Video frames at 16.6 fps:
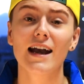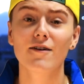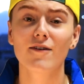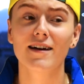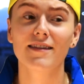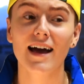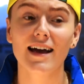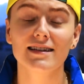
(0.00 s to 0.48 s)

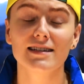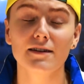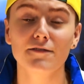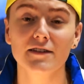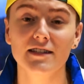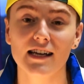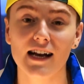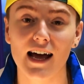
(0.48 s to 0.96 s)
Anyway, that is
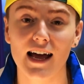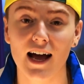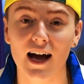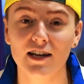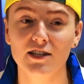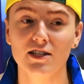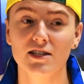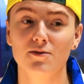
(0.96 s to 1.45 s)
it for today.
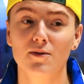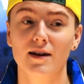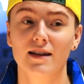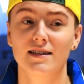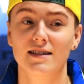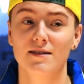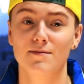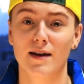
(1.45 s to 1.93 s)
I just
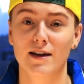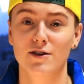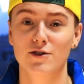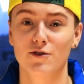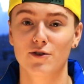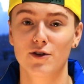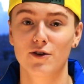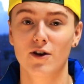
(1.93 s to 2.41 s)
wanted to make
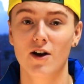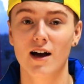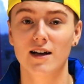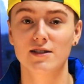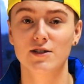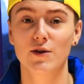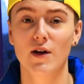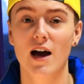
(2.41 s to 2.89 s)
sure you
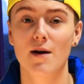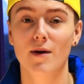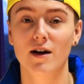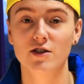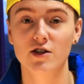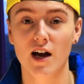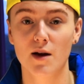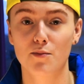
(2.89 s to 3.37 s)
guys knew how
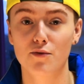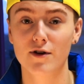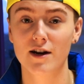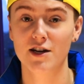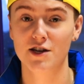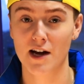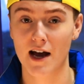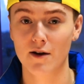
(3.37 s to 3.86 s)
much I
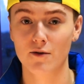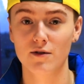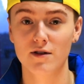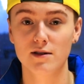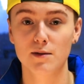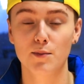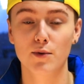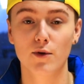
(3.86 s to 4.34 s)
appreciated all
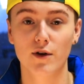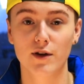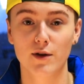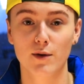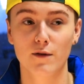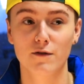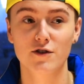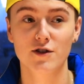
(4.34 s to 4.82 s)
the support
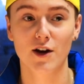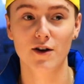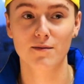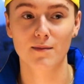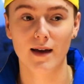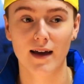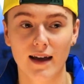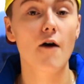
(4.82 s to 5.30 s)
you have
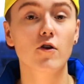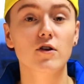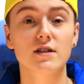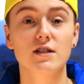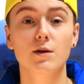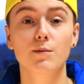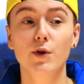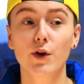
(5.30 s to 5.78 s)
shown me. I've
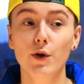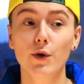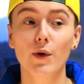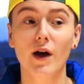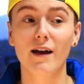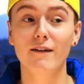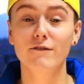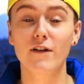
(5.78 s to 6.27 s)
got some
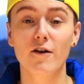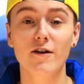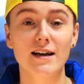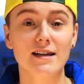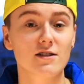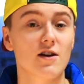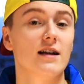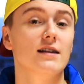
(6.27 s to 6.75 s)
new and
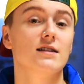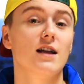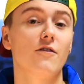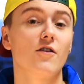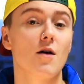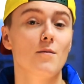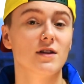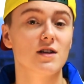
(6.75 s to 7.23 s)
very exciting
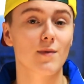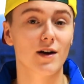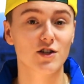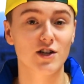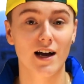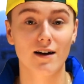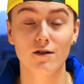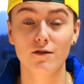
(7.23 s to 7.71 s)
stuff coming to my
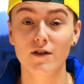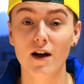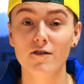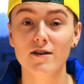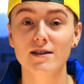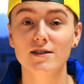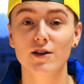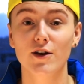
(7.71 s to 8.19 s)
channel
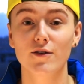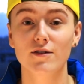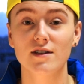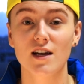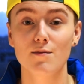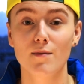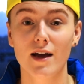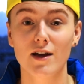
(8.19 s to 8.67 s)
very soon,
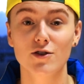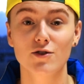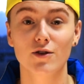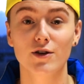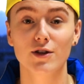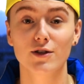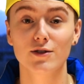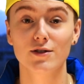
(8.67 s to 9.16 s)
so make
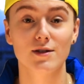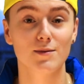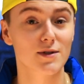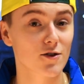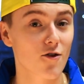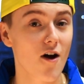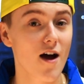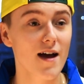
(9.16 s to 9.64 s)
sure you
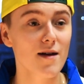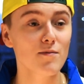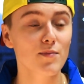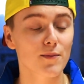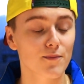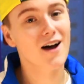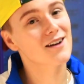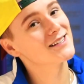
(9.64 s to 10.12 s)

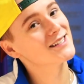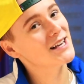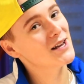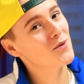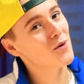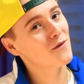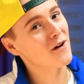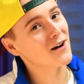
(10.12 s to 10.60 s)
subscribe. I'll
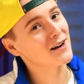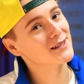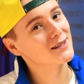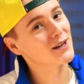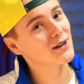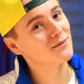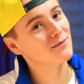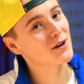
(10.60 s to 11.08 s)
see you all very
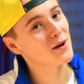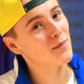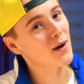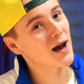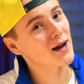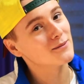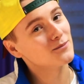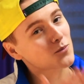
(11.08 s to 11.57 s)
soon.
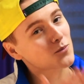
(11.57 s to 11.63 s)
Goodbye.